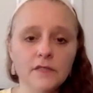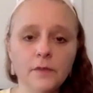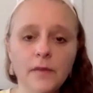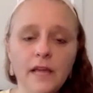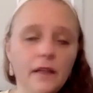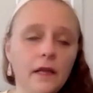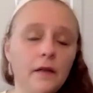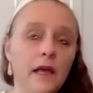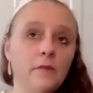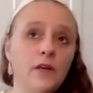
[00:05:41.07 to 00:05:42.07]

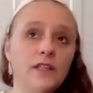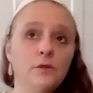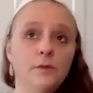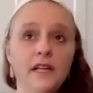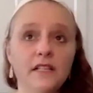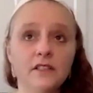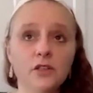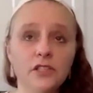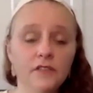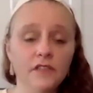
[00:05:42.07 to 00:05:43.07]
and Western medicine
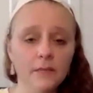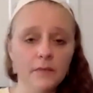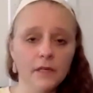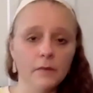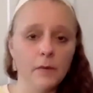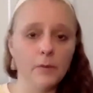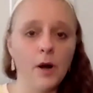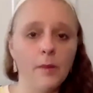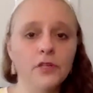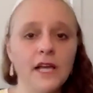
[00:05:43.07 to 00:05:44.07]
couldn't even give me a
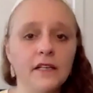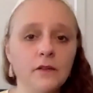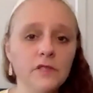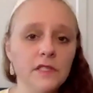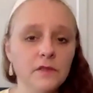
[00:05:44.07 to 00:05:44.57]
proper diagnosis.